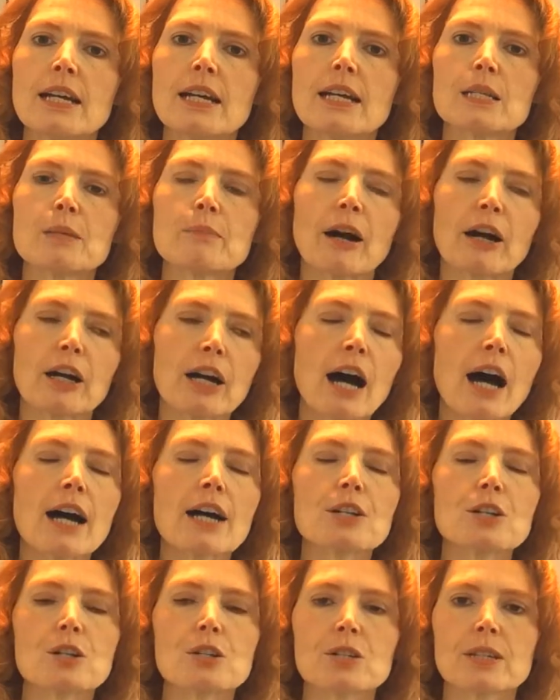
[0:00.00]
It's about
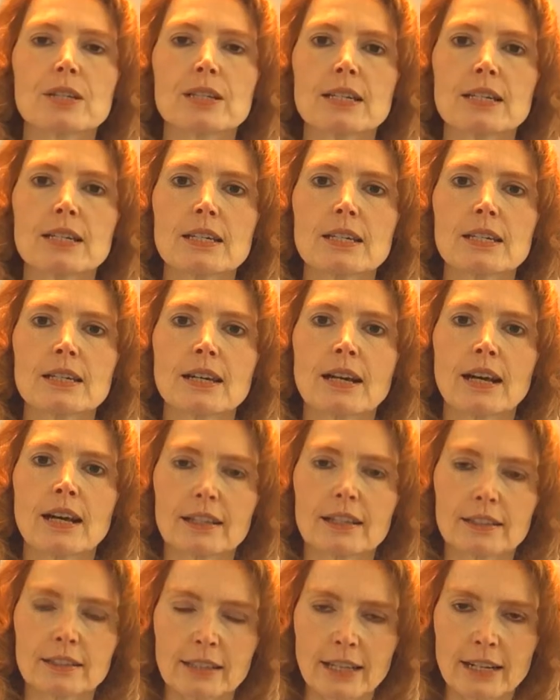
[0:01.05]
consciously
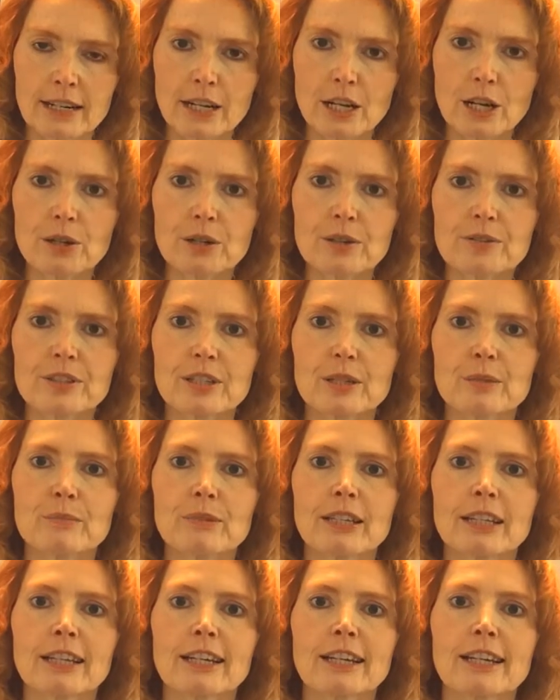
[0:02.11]
letting go of
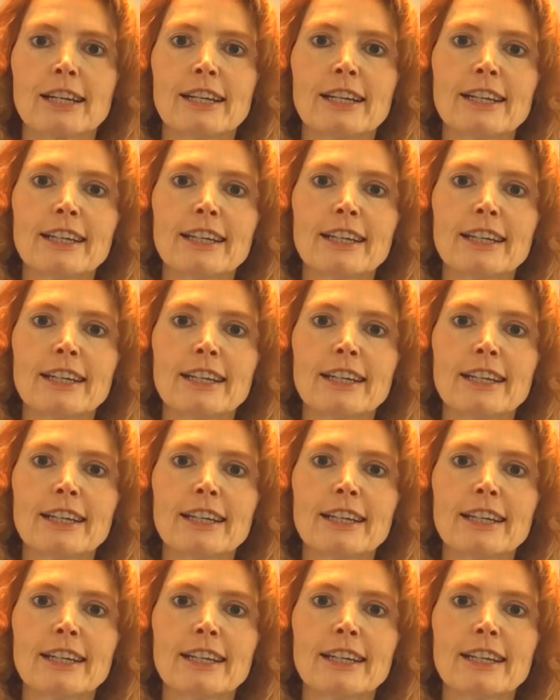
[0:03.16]
something